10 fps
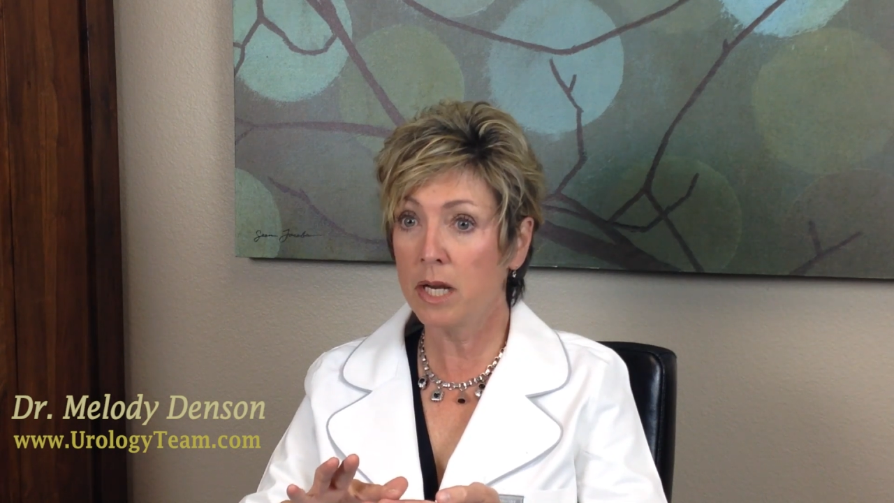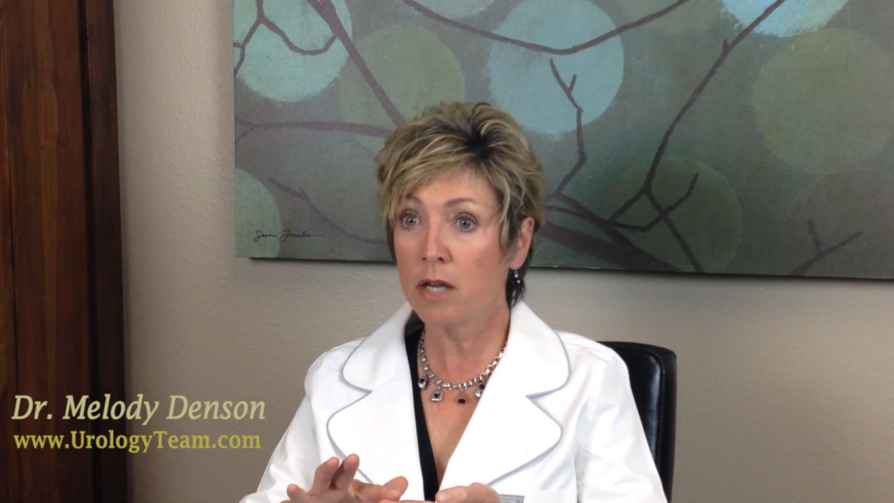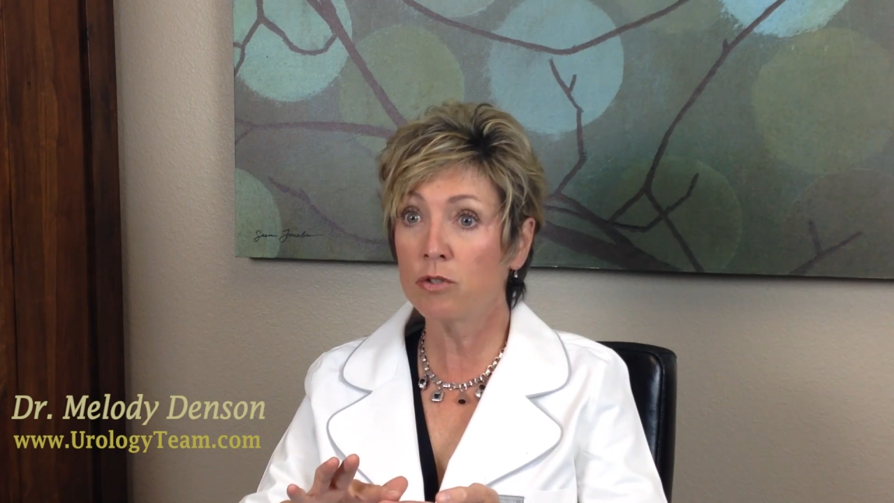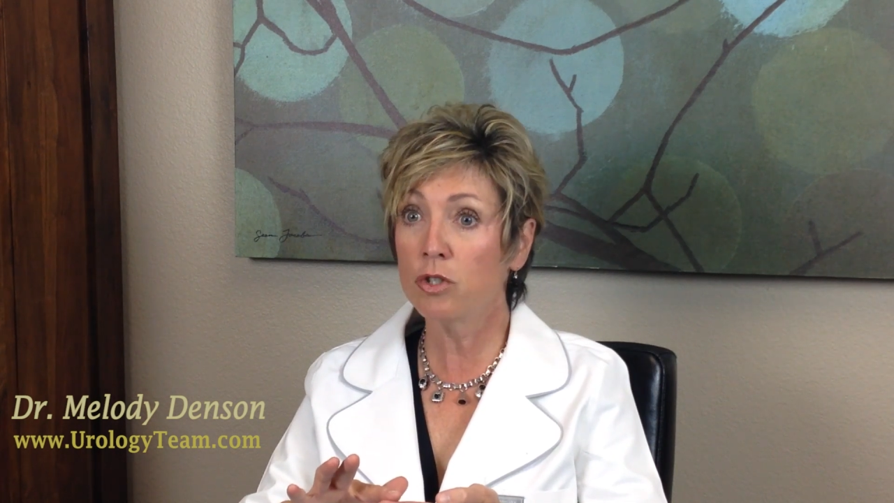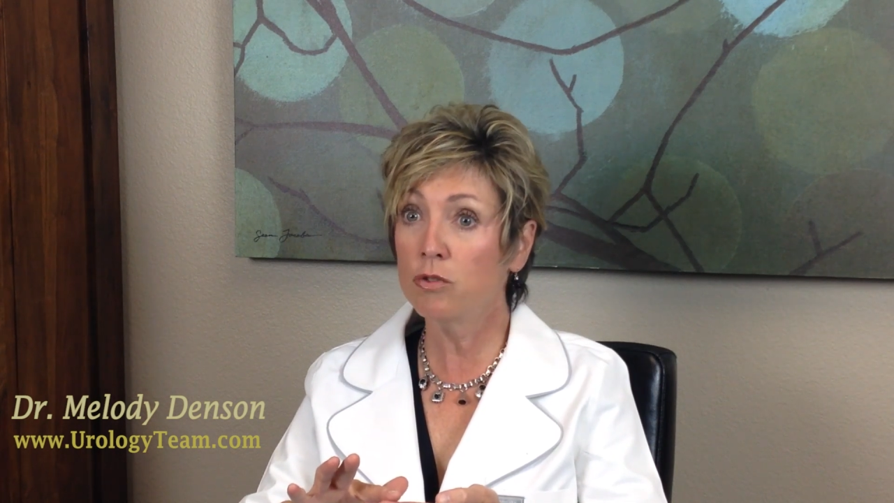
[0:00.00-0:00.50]

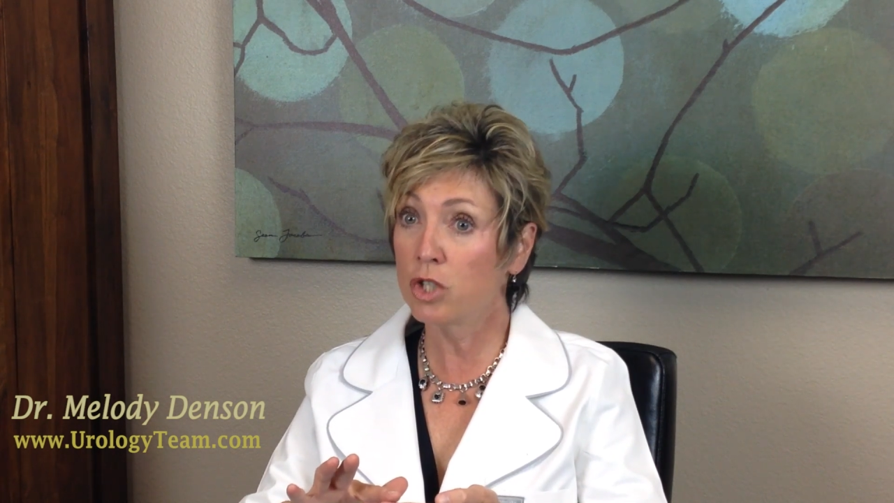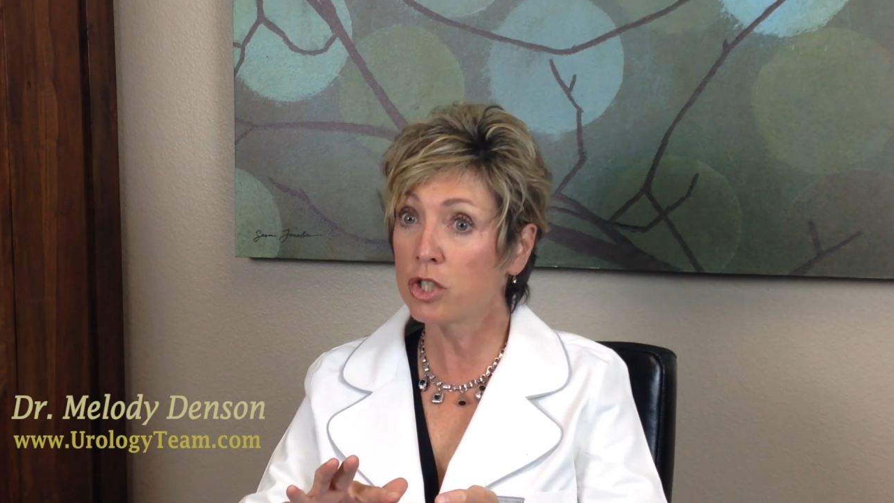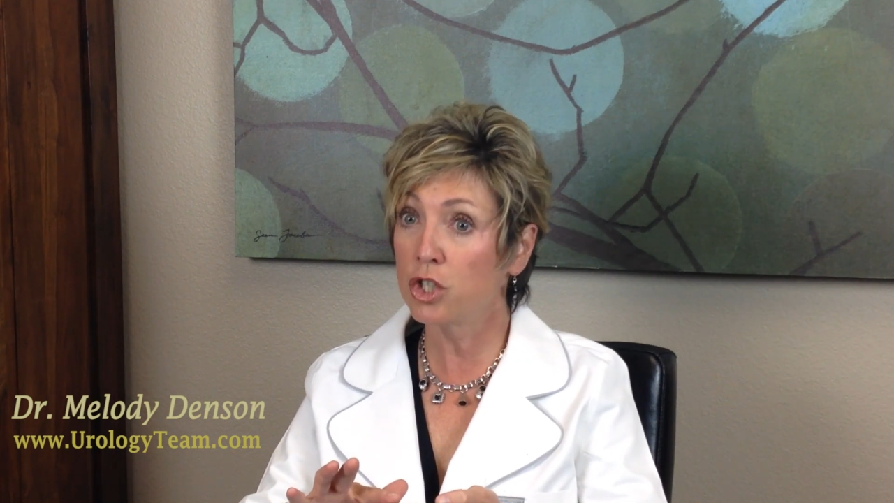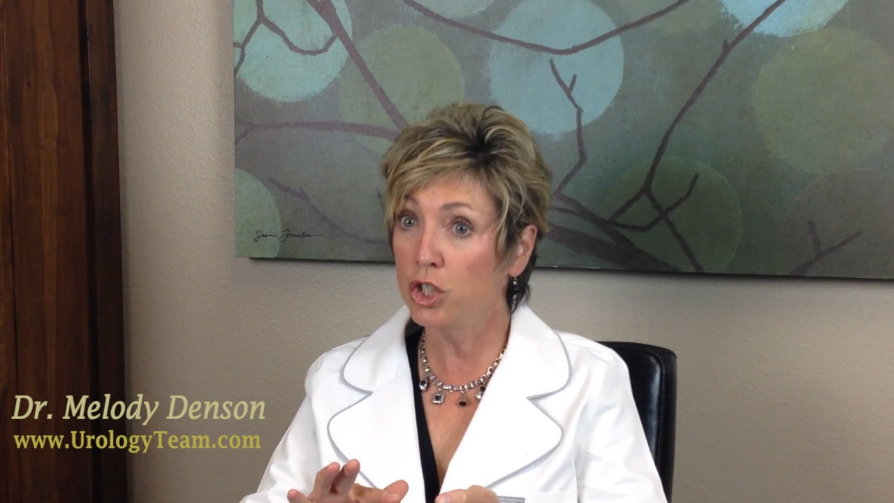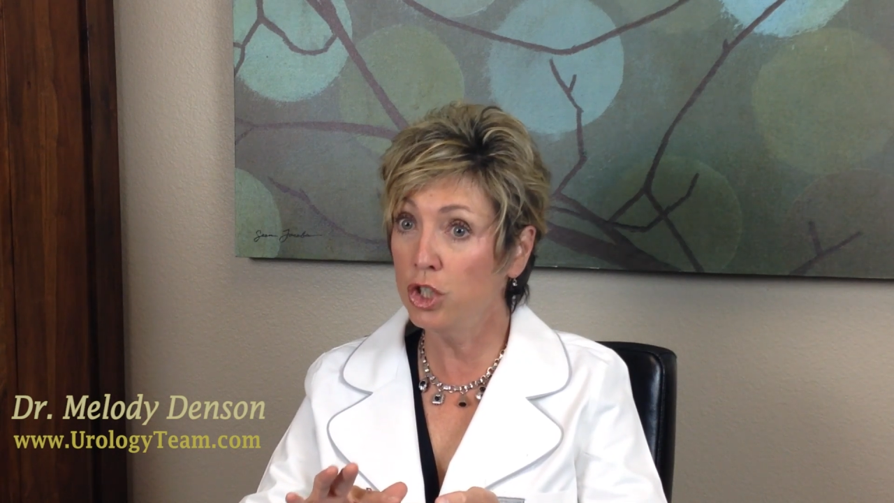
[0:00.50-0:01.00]
down to
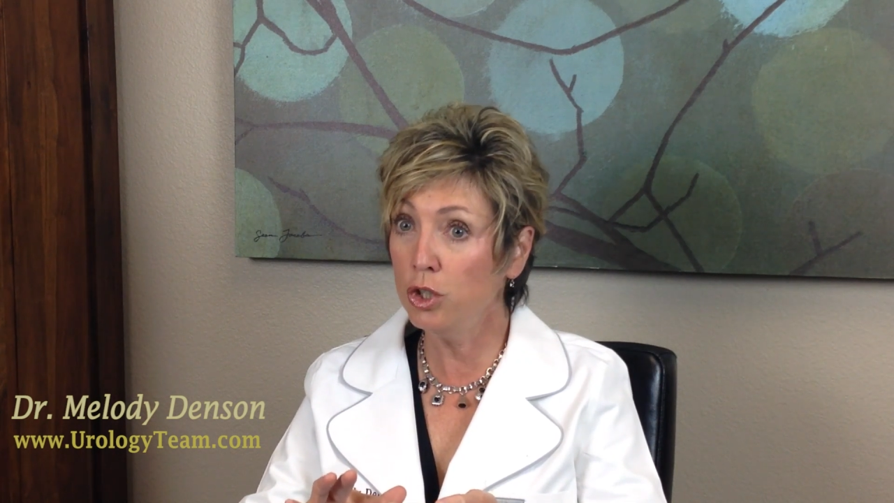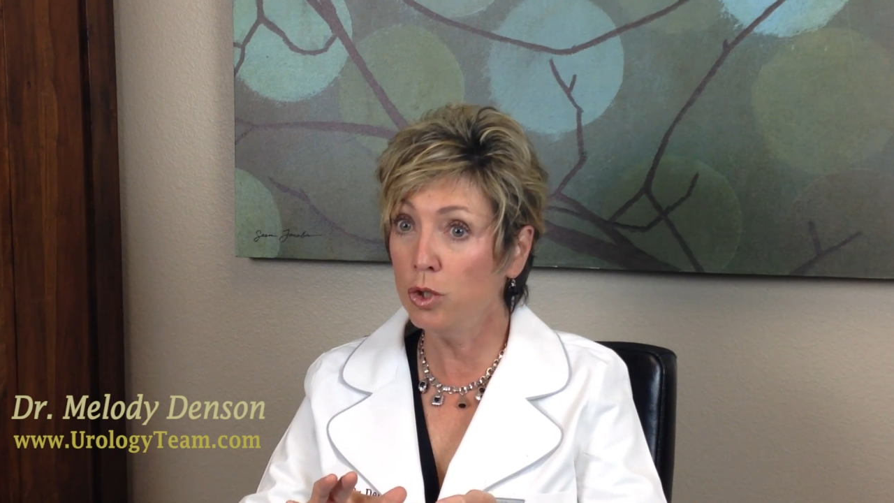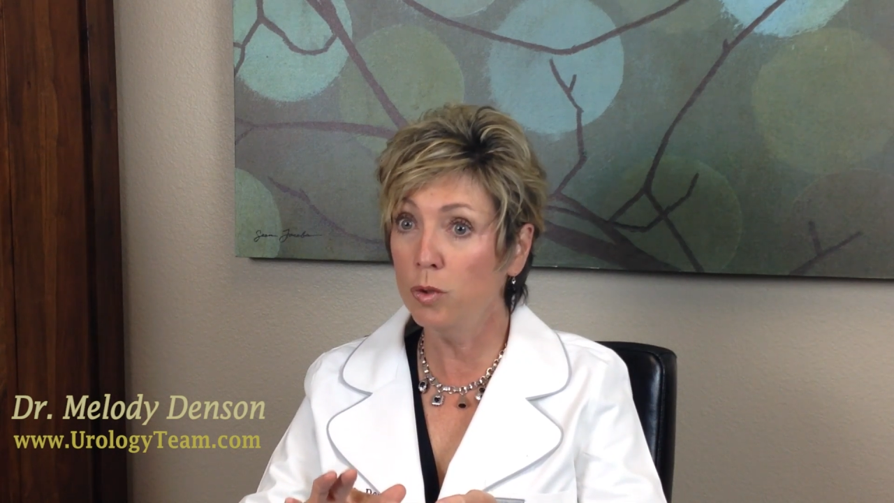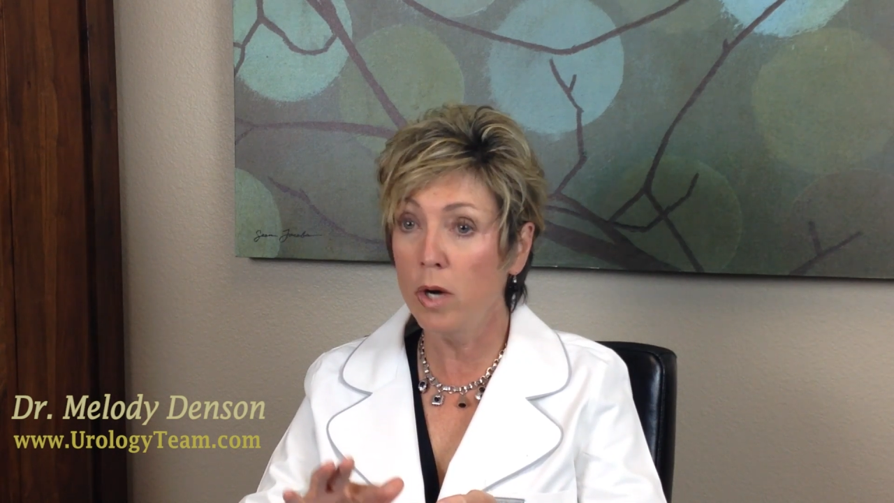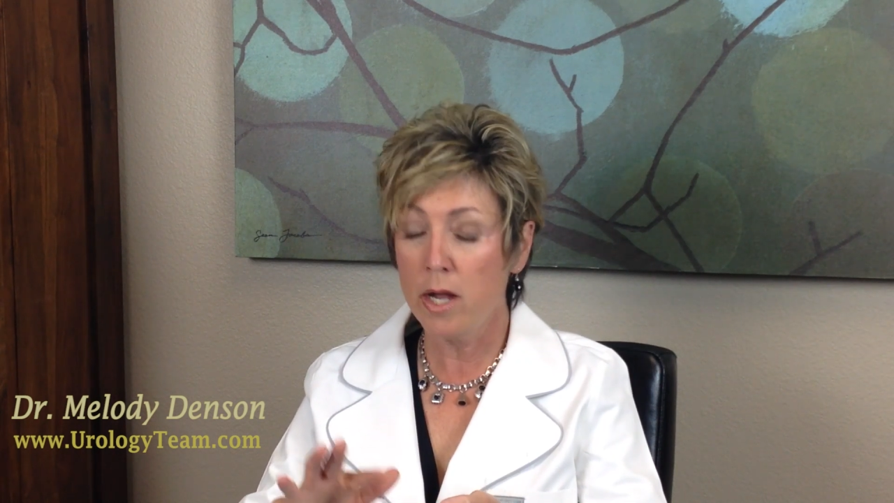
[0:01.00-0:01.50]
just
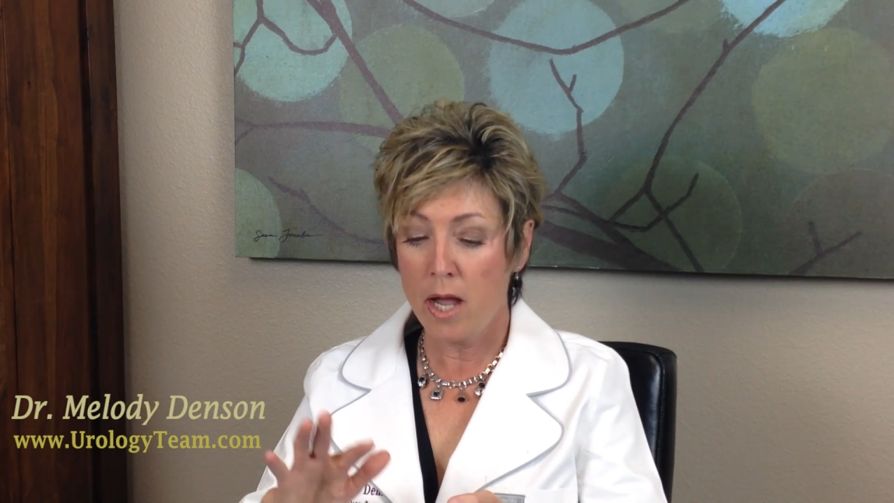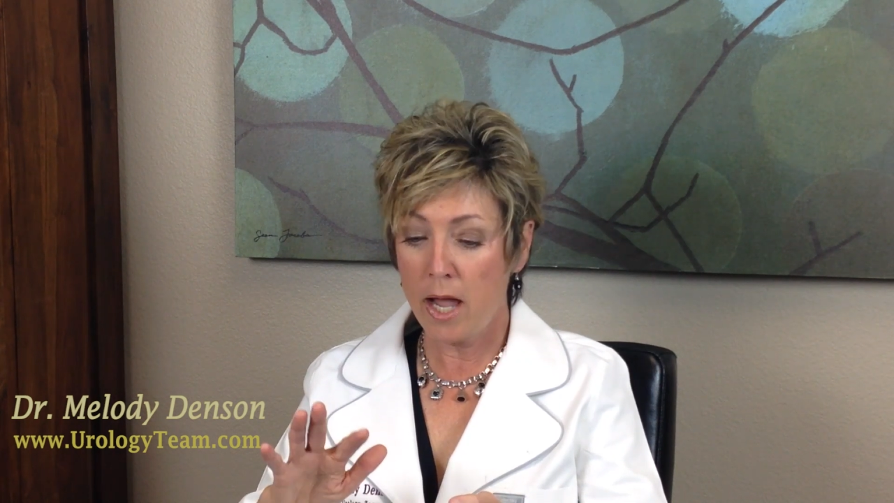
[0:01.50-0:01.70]
you